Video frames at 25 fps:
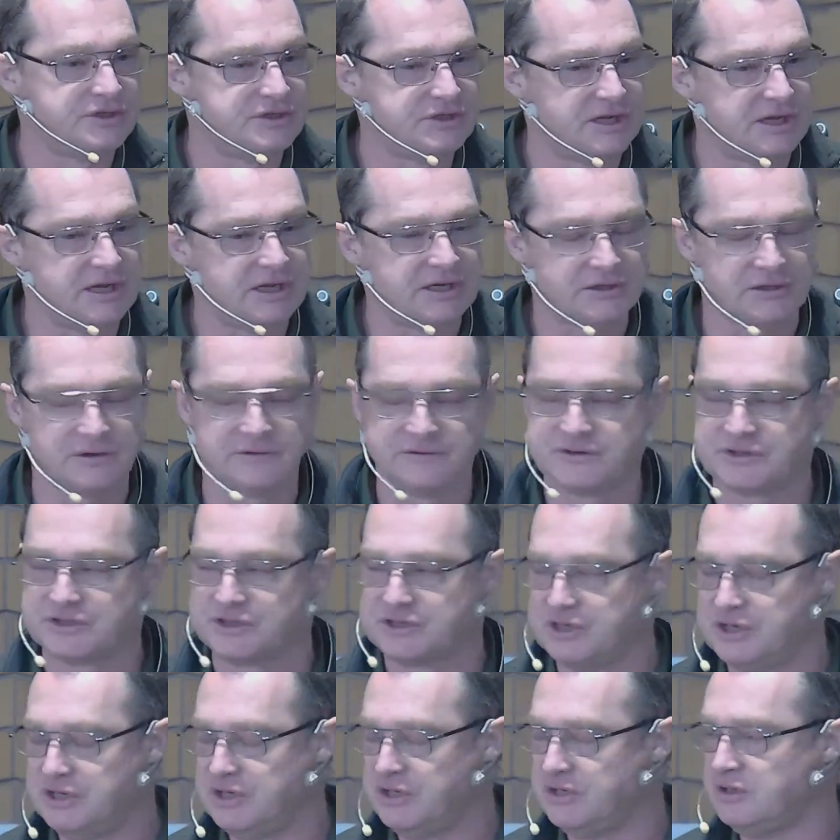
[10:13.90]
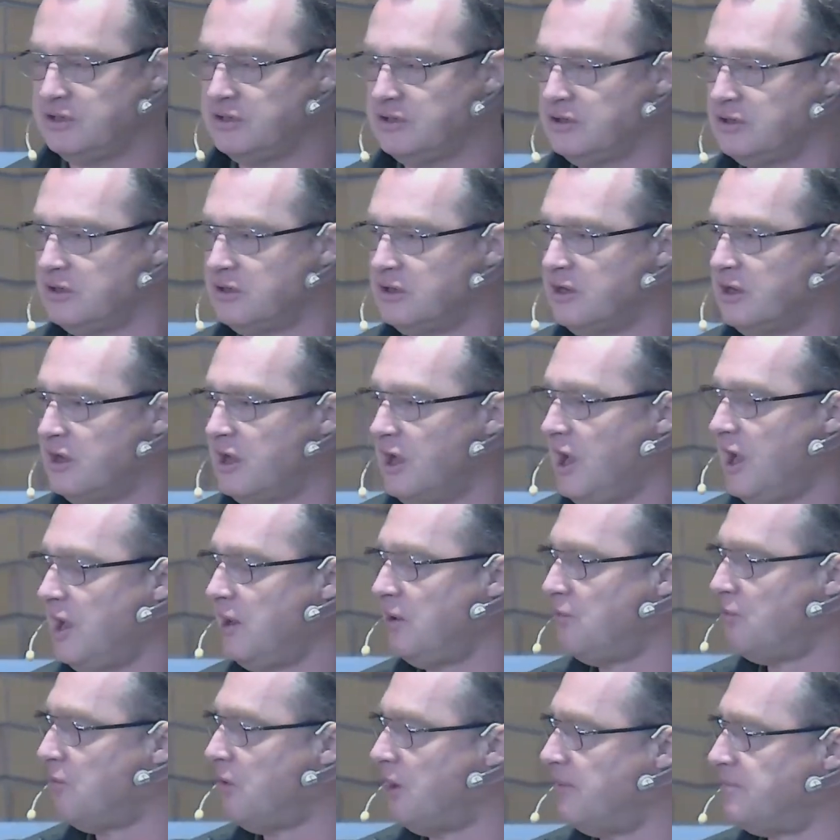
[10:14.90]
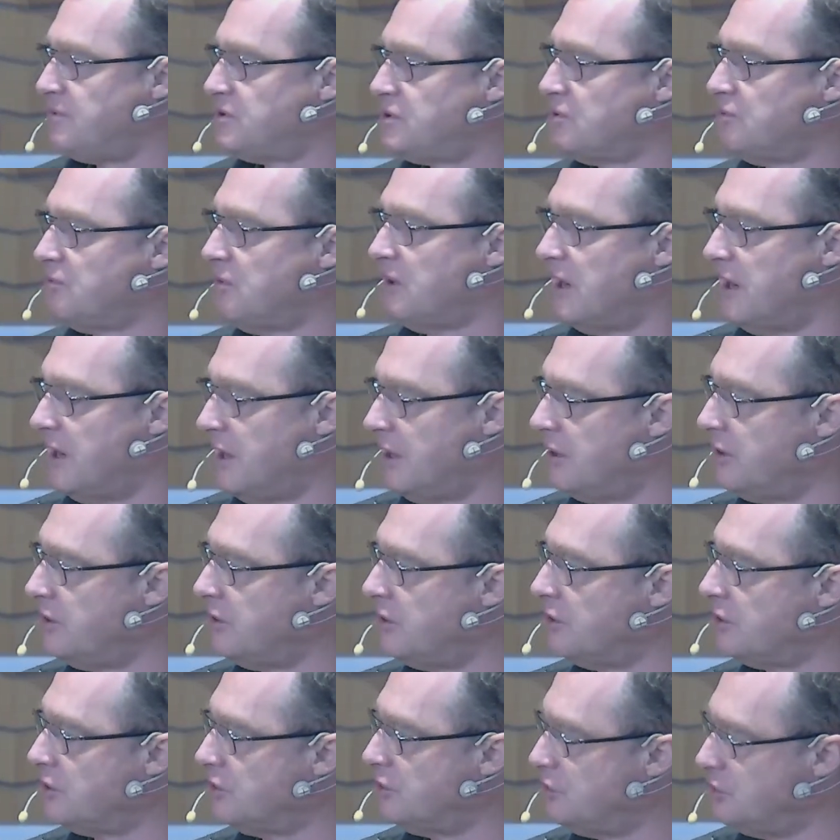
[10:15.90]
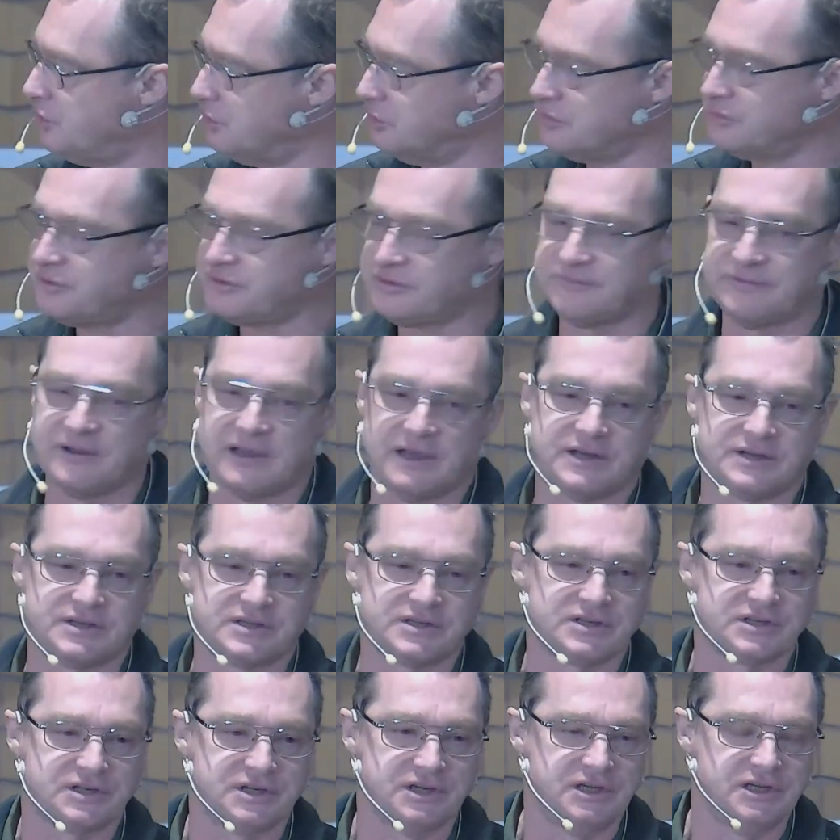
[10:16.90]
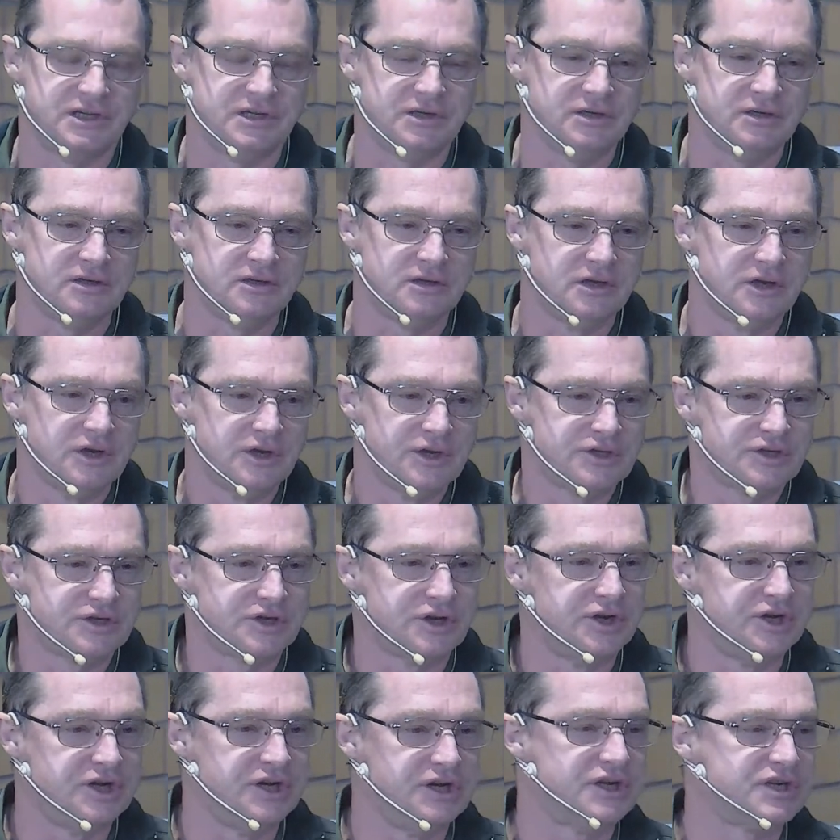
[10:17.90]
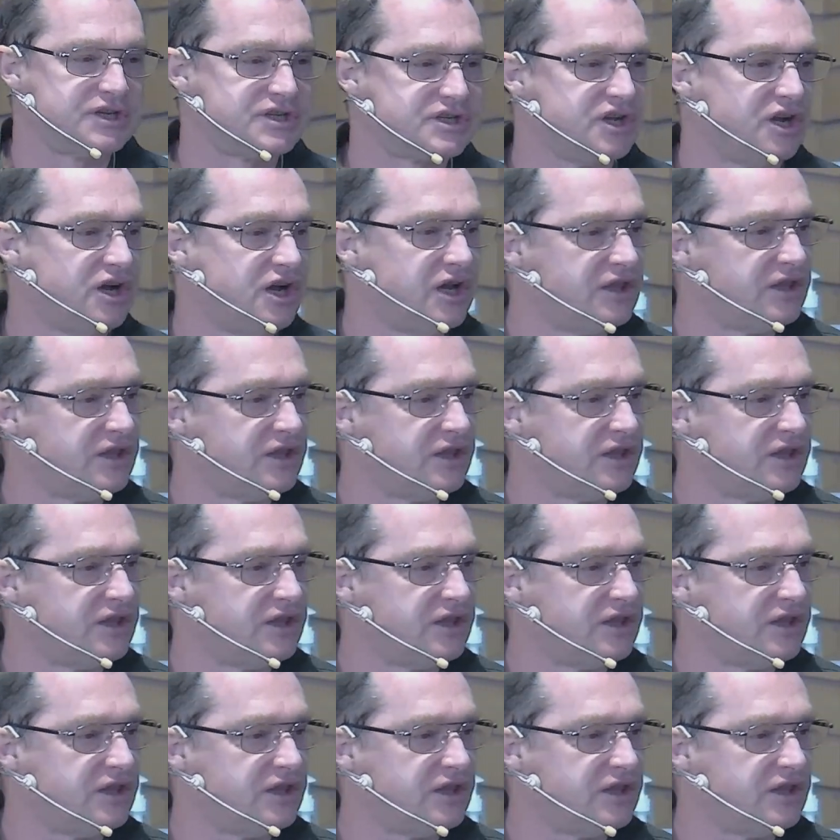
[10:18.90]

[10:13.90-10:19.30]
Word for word: for the debt of sin and wiped away the guilt of our sin, turning